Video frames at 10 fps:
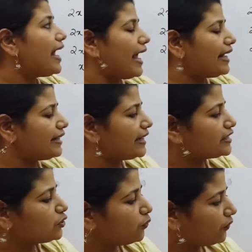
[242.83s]
And
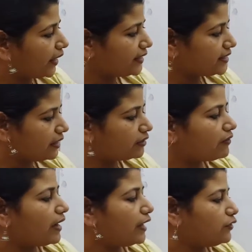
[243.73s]
hence you find out
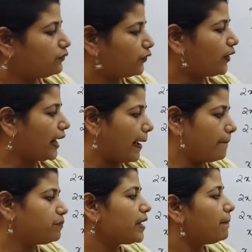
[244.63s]
the value for
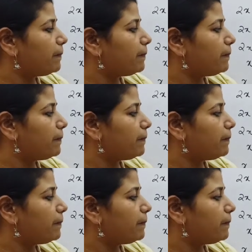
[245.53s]
m